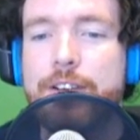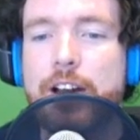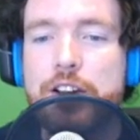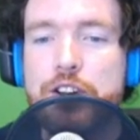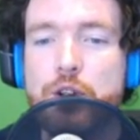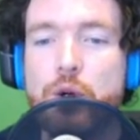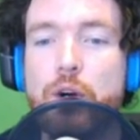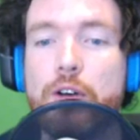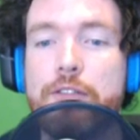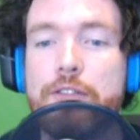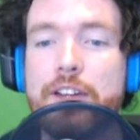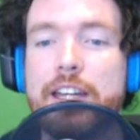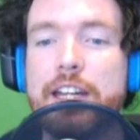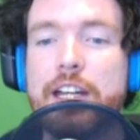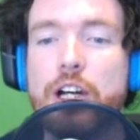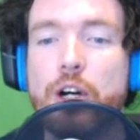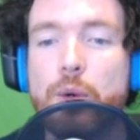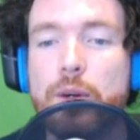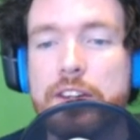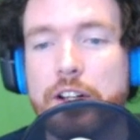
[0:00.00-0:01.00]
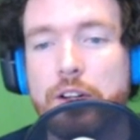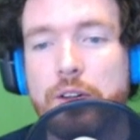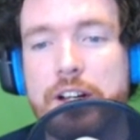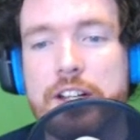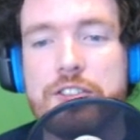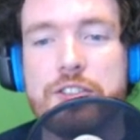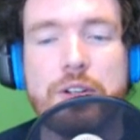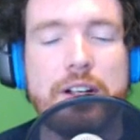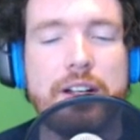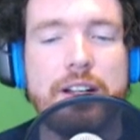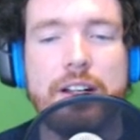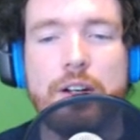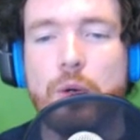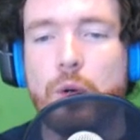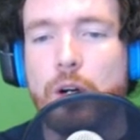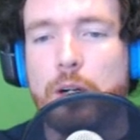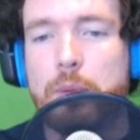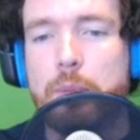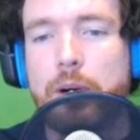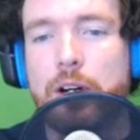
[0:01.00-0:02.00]
If I do a video with the green screen,
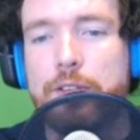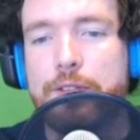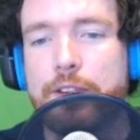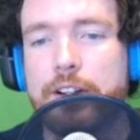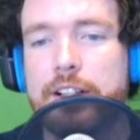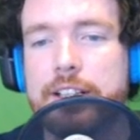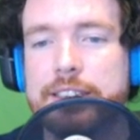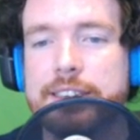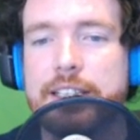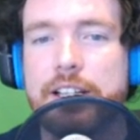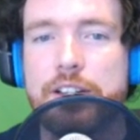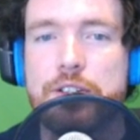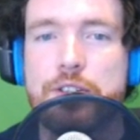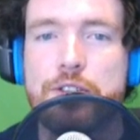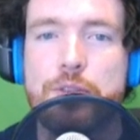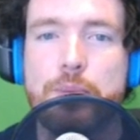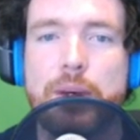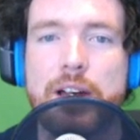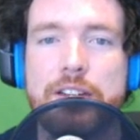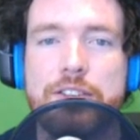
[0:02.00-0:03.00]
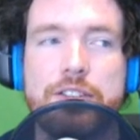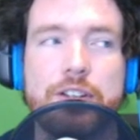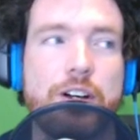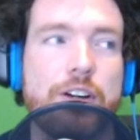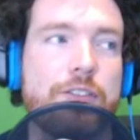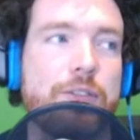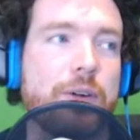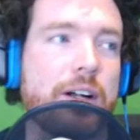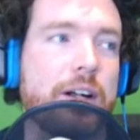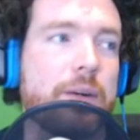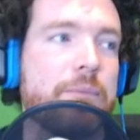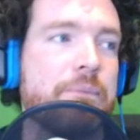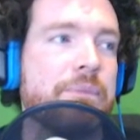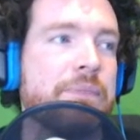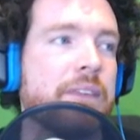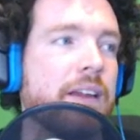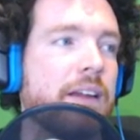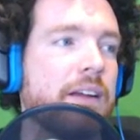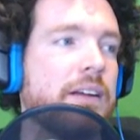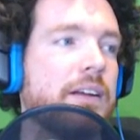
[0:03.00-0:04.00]
it'll work perfect because I use my software.
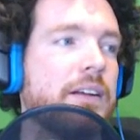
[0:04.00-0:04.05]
